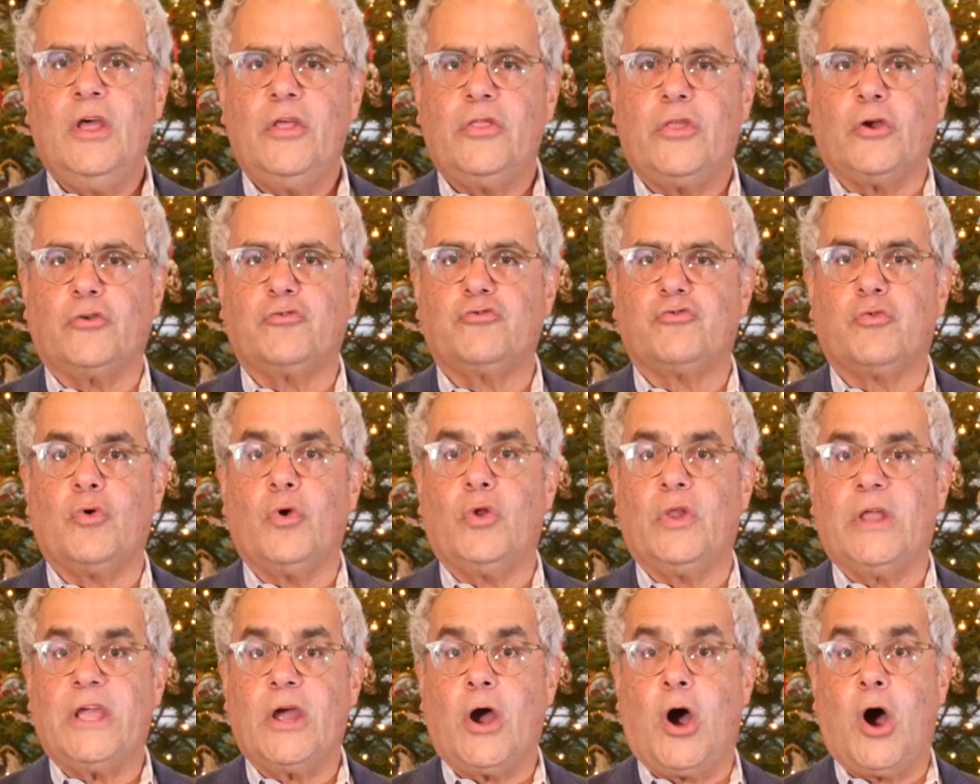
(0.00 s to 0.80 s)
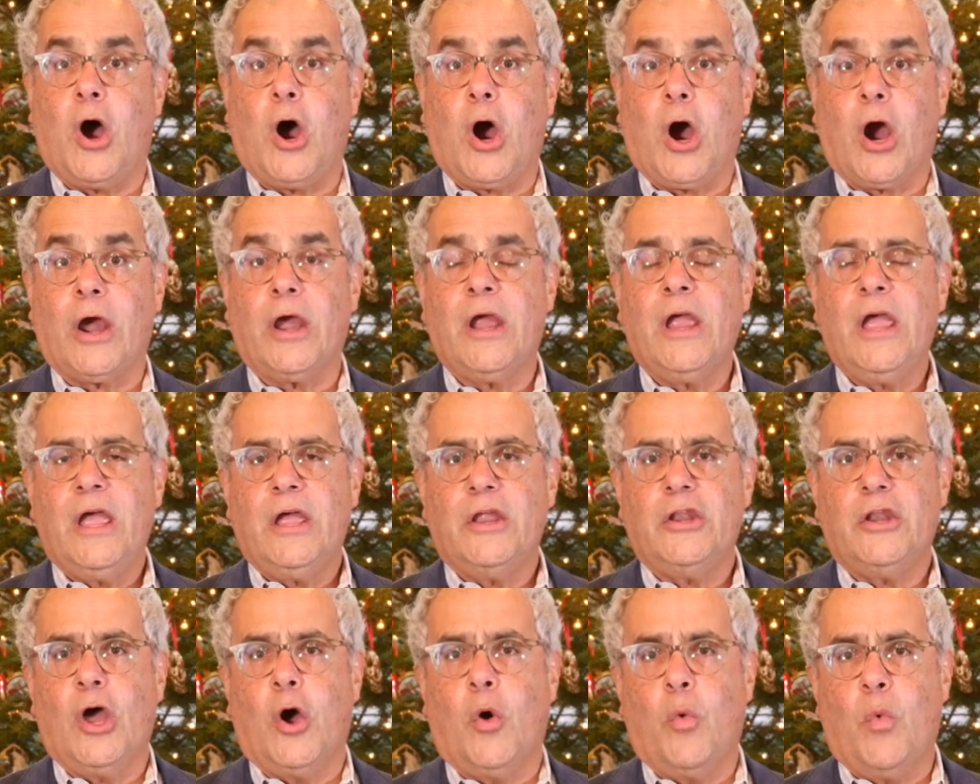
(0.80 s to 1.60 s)
there truly are
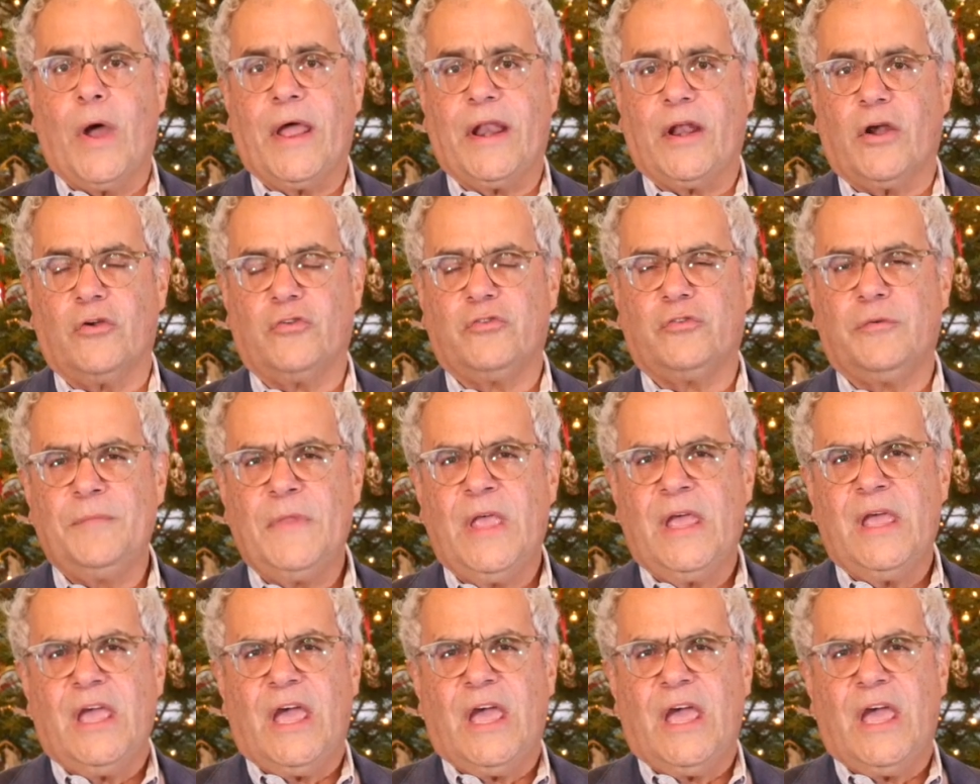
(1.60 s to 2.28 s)
no winners.